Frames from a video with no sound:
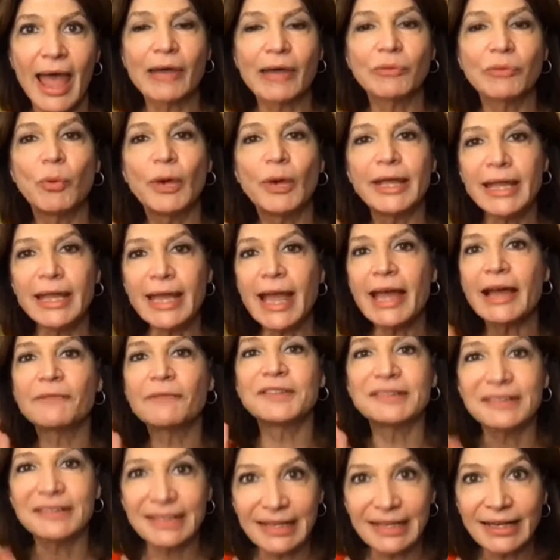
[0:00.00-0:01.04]
And we
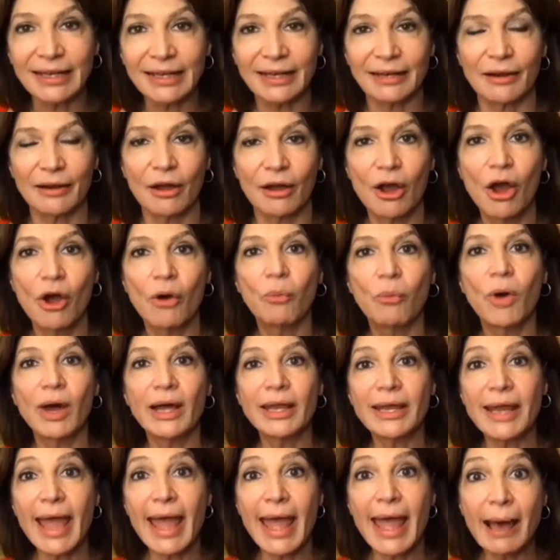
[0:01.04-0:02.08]
have seen
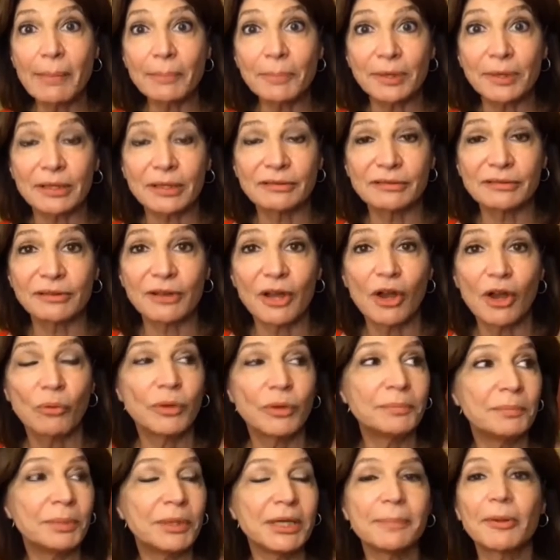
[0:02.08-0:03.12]
what happens
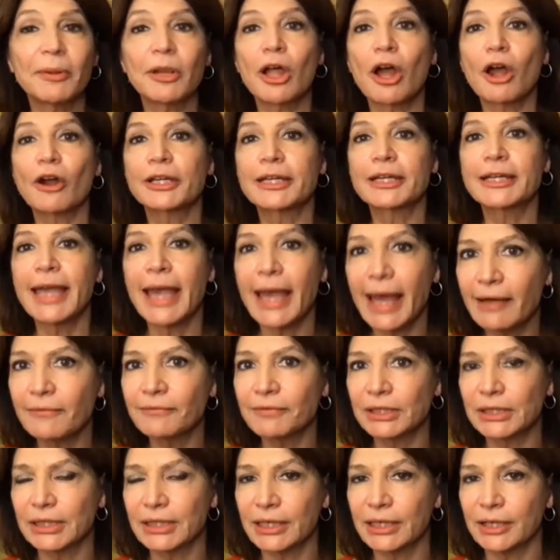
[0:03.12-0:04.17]
when people are
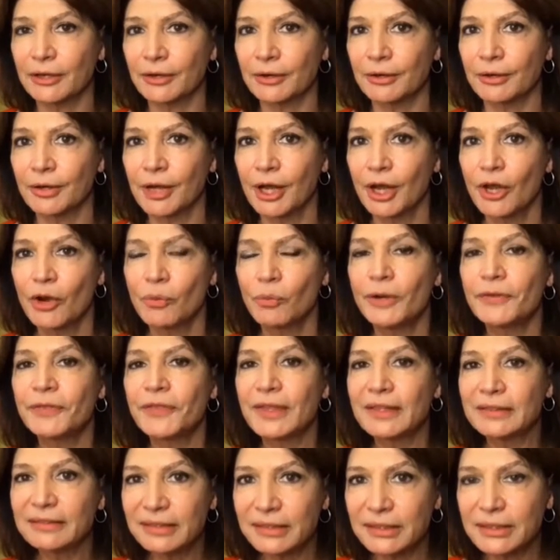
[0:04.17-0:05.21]
cavalier
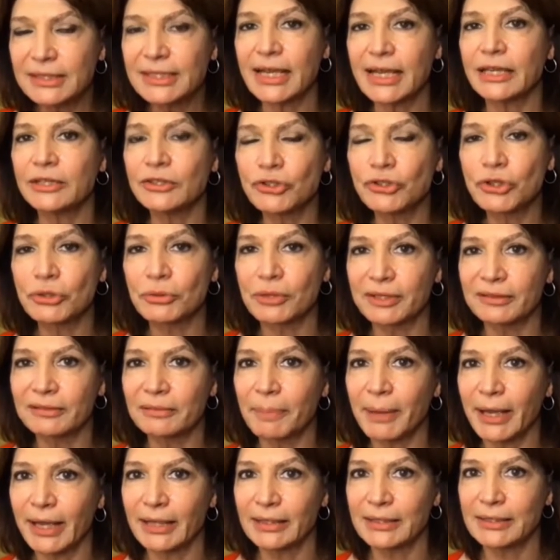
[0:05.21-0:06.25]
with this
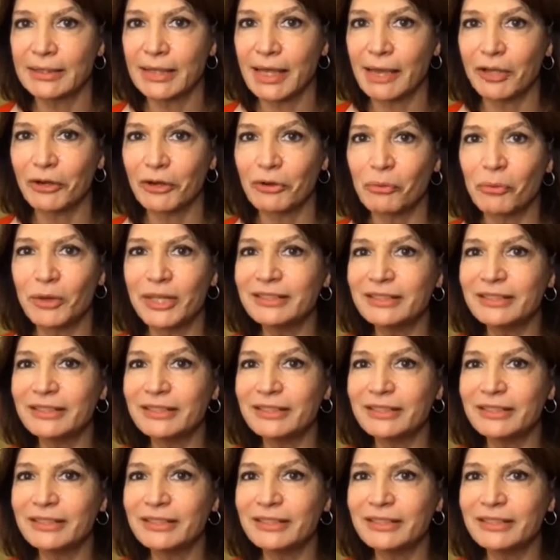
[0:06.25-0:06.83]
dangerous pandemic.